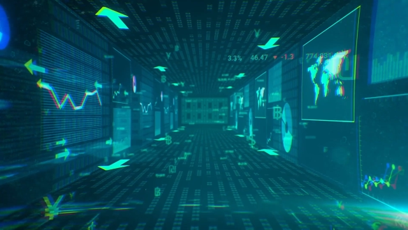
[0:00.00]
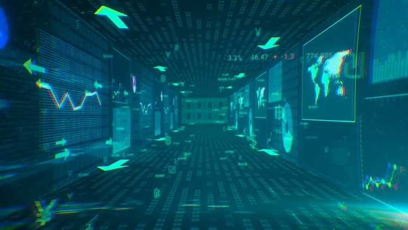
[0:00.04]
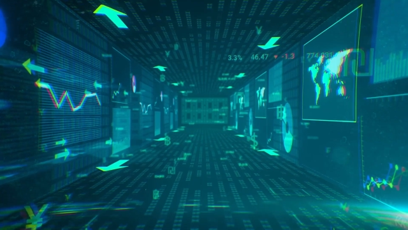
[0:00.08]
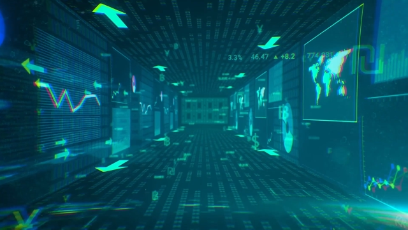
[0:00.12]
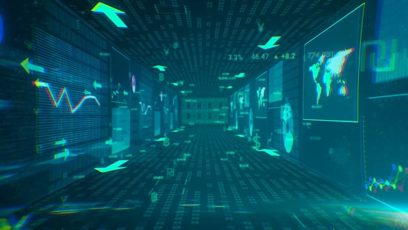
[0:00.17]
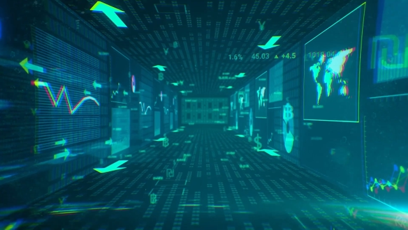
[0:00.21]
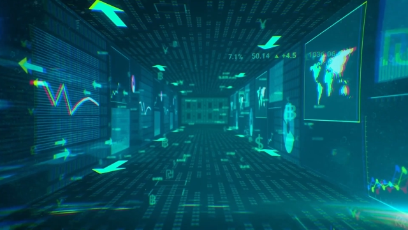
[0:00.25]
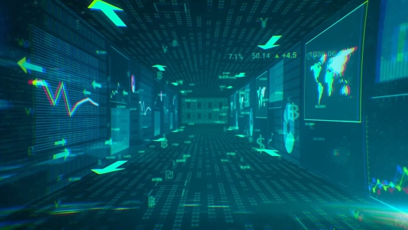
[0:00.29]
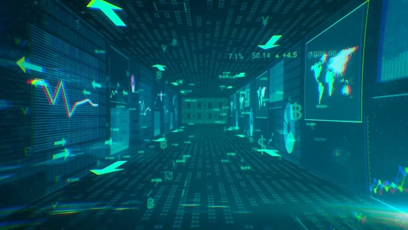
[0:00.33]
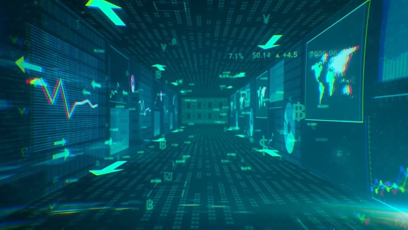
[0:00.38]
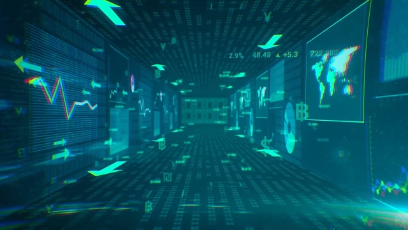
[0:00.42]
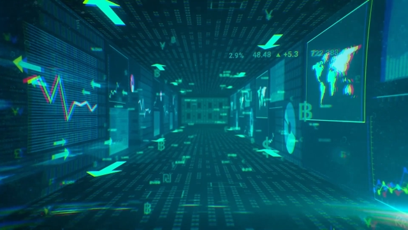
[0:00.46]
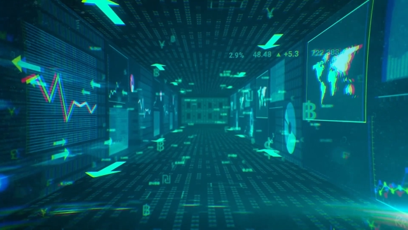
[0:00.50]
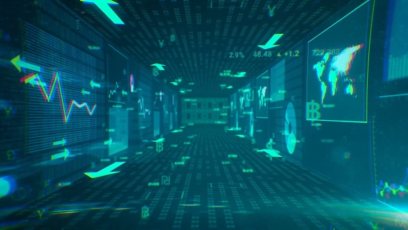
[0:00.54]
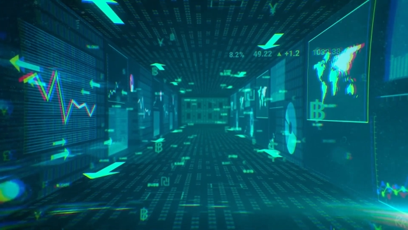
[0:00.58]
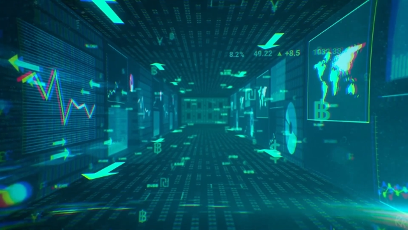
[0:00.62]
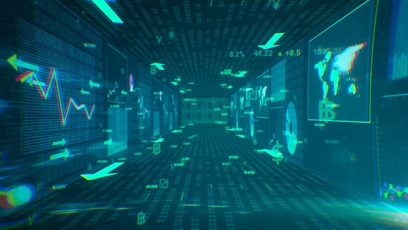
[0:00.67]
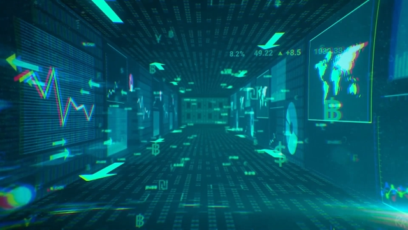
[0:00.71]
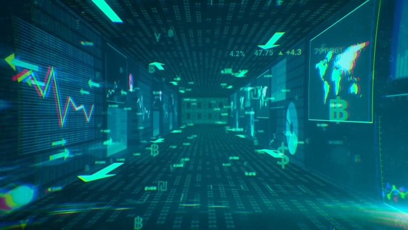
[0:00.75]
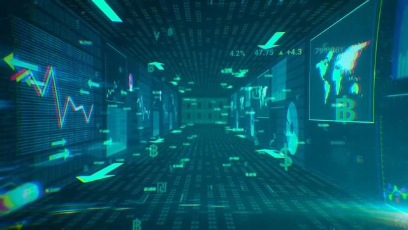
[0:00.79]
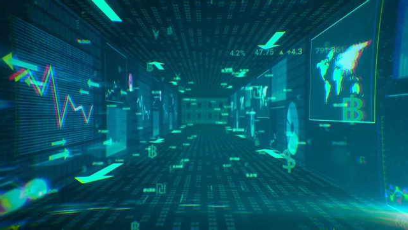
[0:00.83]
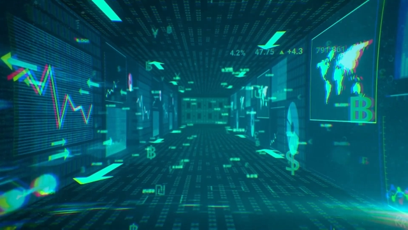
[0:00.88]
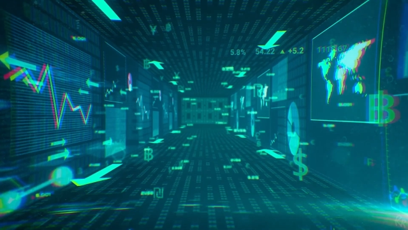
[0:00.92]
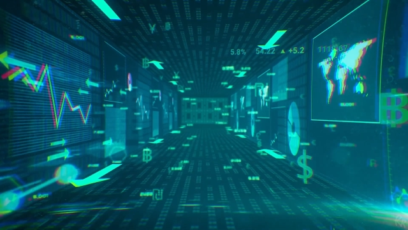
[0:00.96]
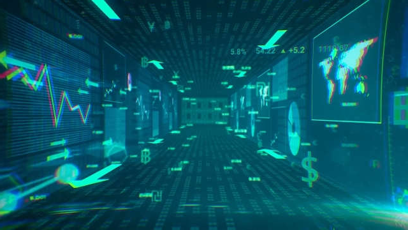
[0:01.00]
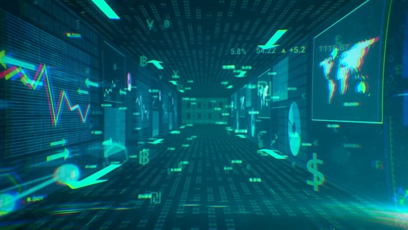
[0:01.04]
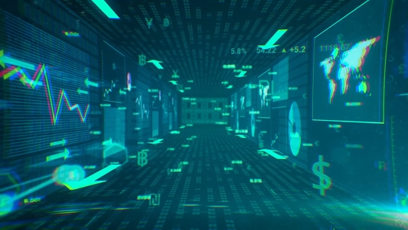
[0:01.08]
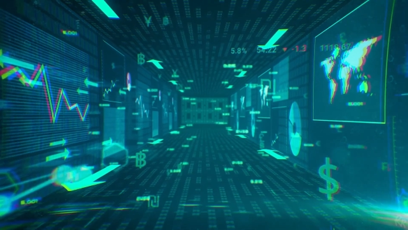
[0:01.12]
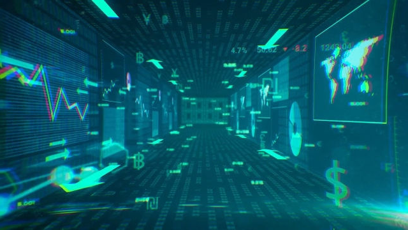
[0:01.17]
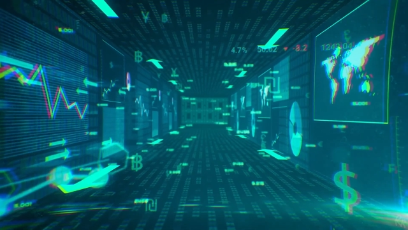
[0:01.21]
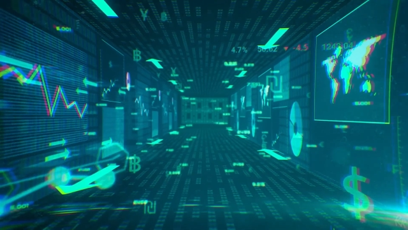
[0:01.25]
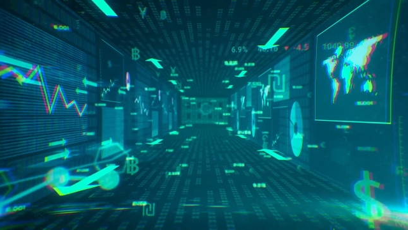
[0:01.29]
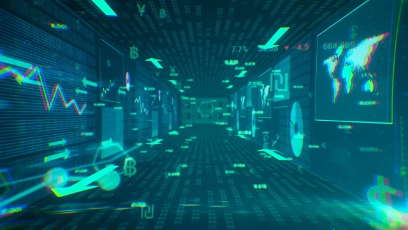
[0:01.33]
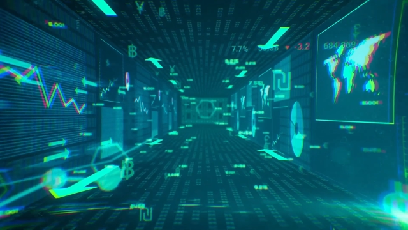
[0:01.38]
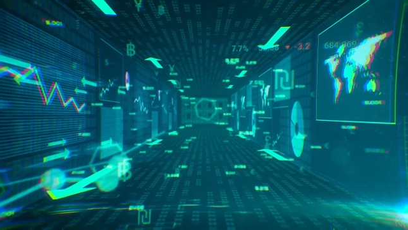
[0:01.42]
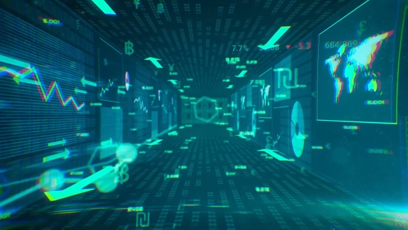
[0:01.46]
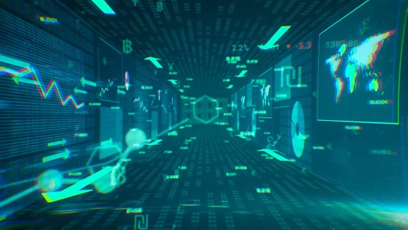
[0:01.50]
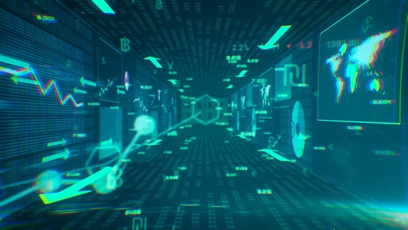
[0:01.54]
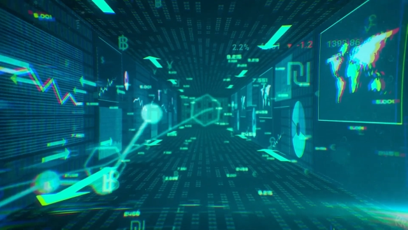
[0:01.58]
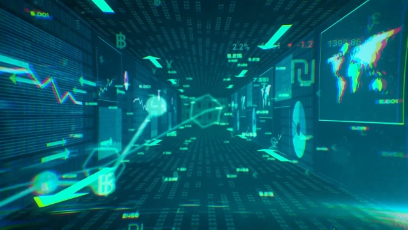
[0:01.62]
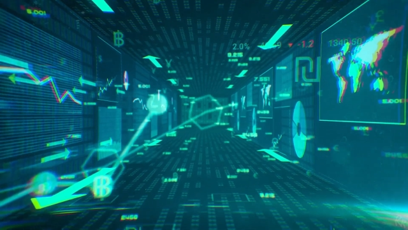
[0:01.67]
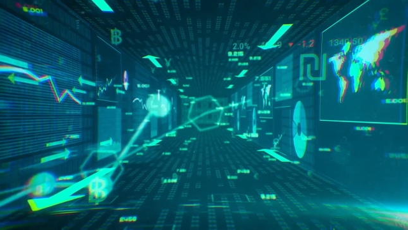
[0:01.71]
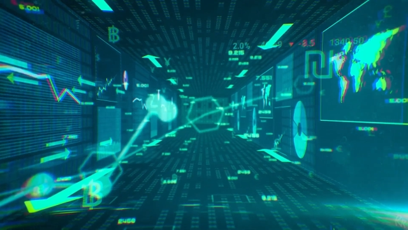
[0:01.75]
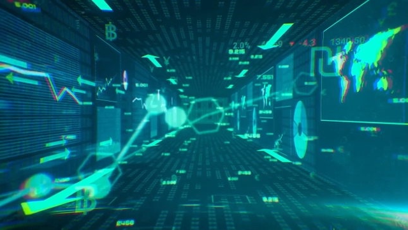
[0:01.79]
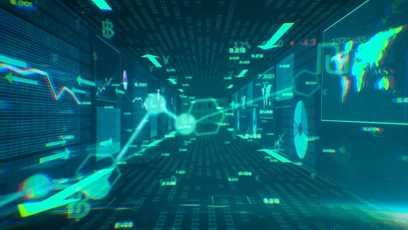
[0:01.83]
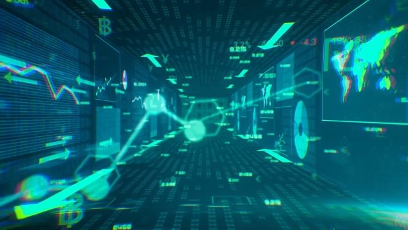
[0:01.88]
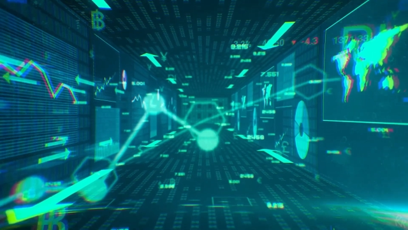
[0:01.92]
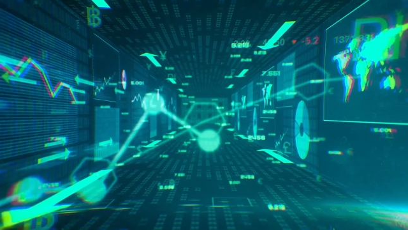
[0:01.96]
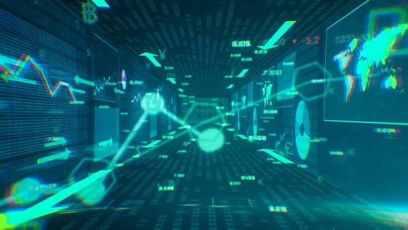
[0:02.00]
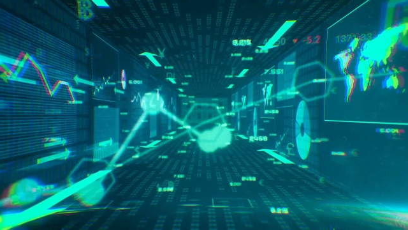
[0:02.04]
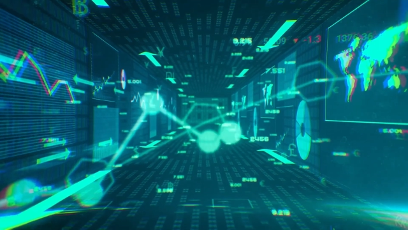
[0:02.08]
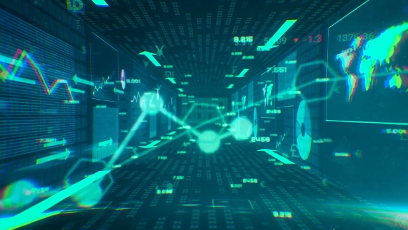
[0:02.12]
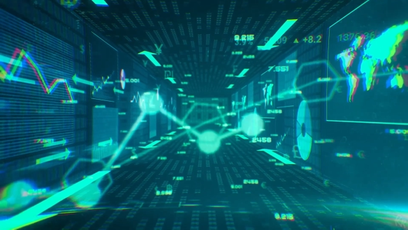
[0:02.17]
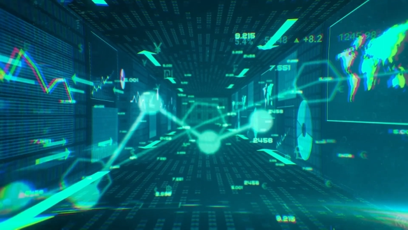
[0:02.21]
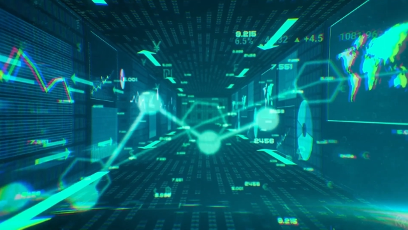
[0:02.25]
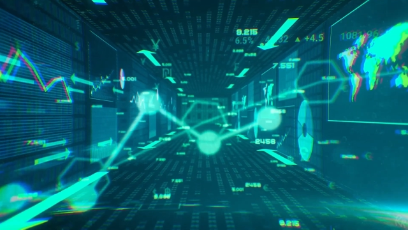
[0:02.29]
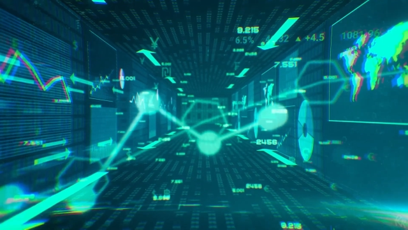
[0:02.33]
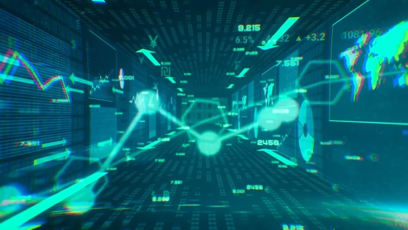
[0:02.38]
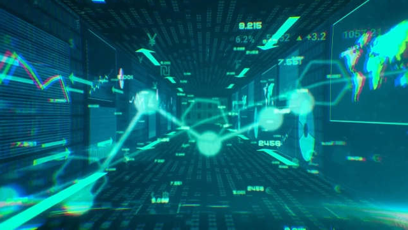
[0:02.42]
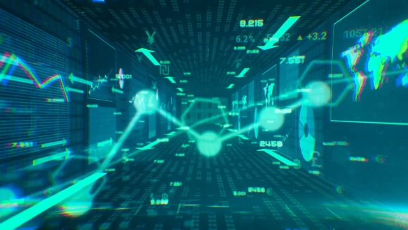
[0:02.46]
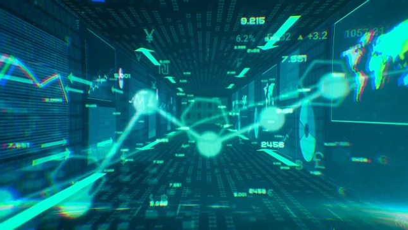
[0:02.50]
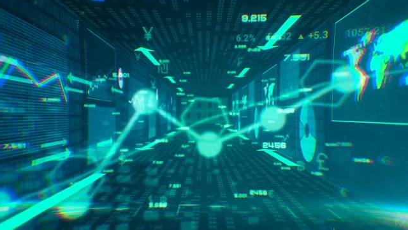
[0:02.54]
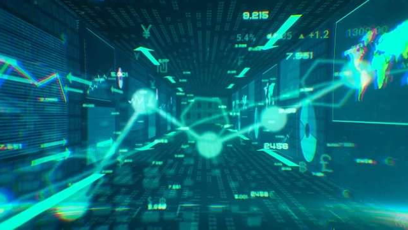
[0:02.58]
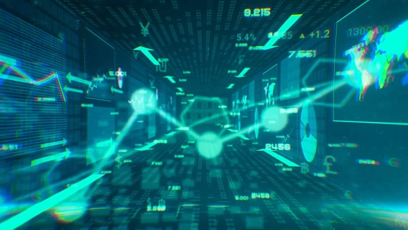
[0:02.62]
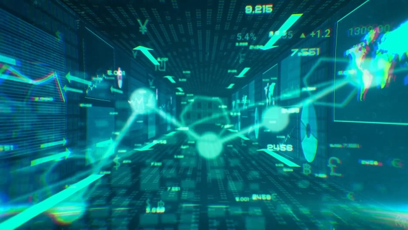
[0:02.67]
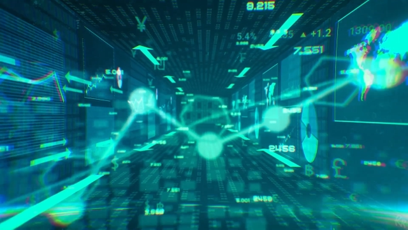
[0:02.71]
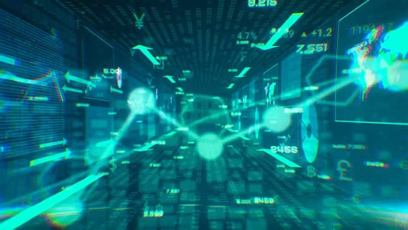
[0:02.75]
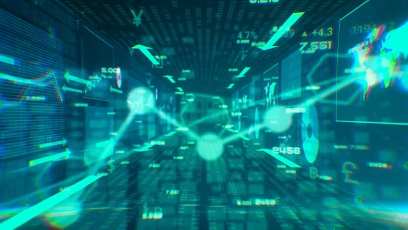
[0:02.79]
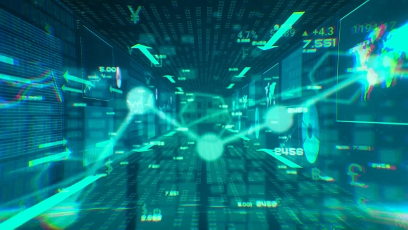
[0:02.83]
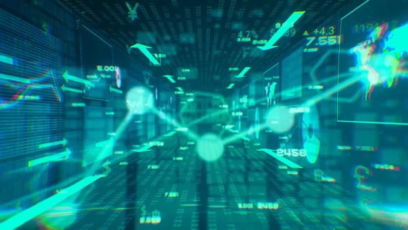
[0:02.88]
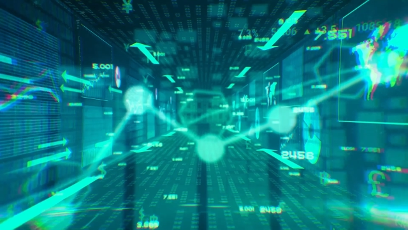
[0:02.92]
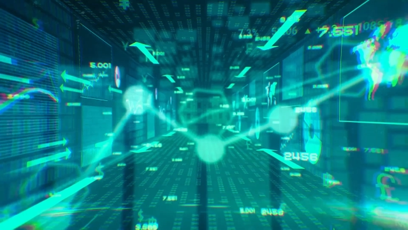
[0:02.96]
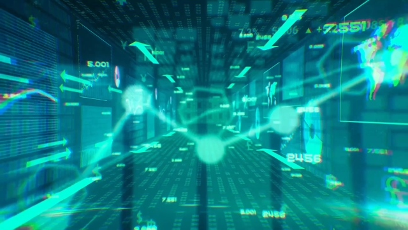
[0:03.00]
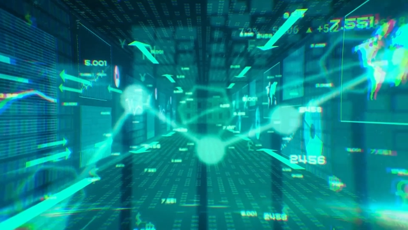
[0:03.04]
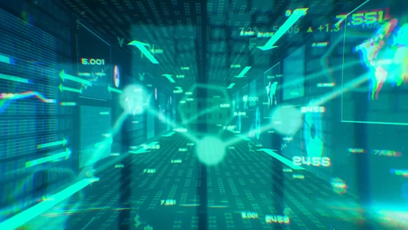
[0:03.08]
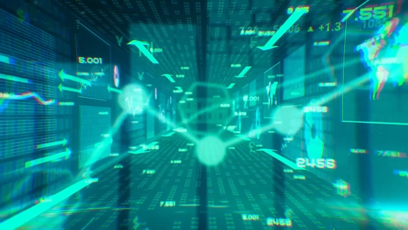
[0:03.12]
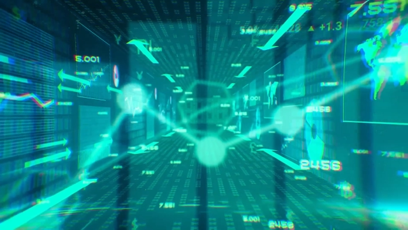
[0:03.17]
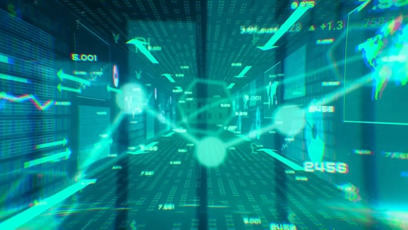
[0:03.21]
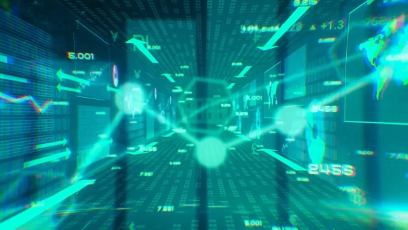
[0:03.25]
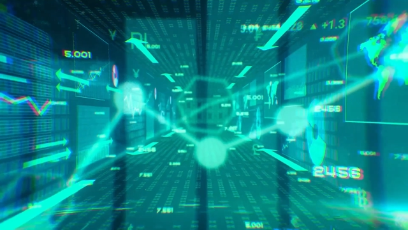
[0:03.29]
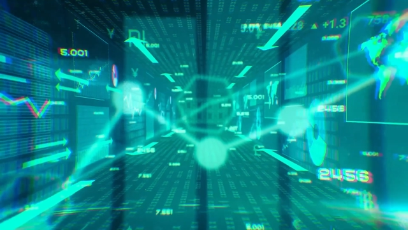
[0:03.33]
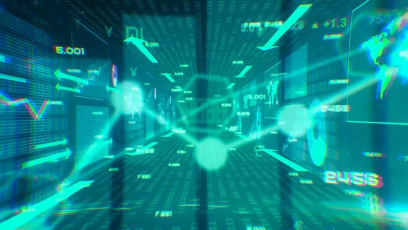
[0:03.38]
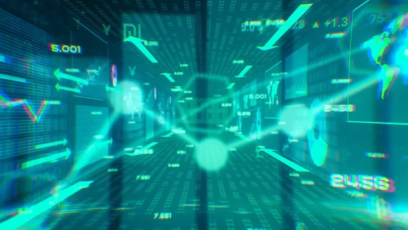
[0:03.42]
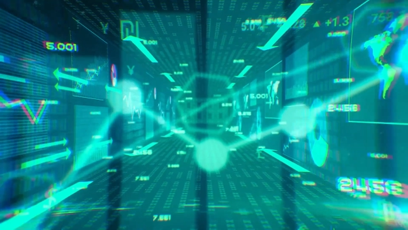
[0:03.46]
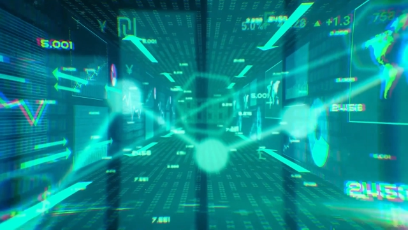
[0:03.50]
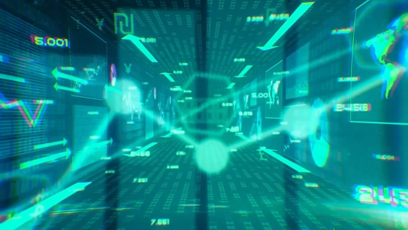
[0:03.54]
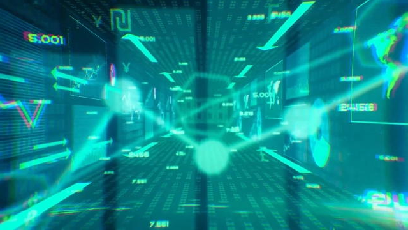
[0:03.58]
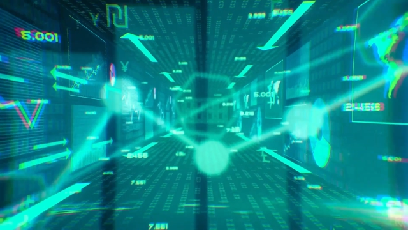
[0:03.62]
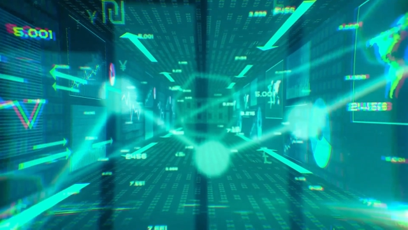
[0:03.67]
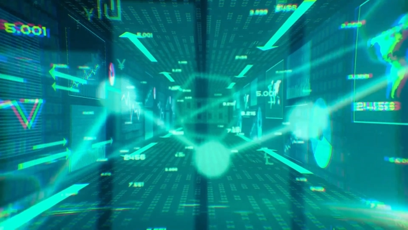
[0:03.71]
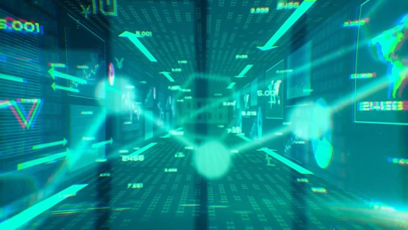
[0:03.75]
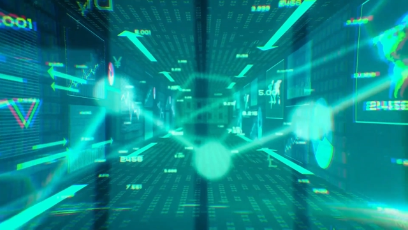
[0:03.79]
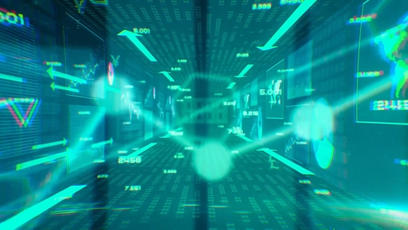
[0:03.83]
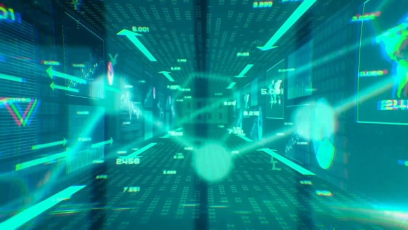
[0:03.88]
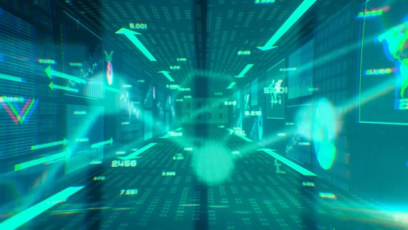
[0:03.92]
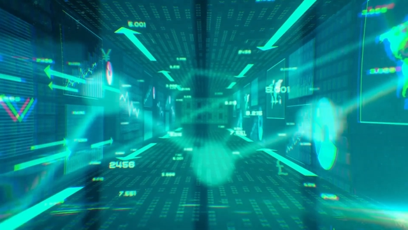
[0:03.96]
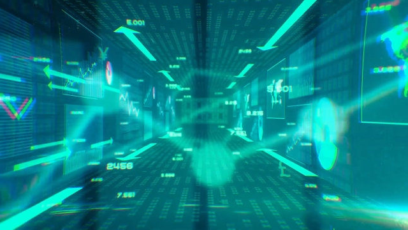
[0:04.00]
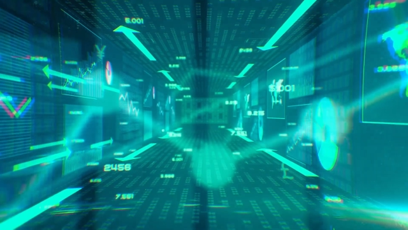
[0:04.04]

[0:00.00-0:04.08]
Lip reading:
[unreadable: no face in view]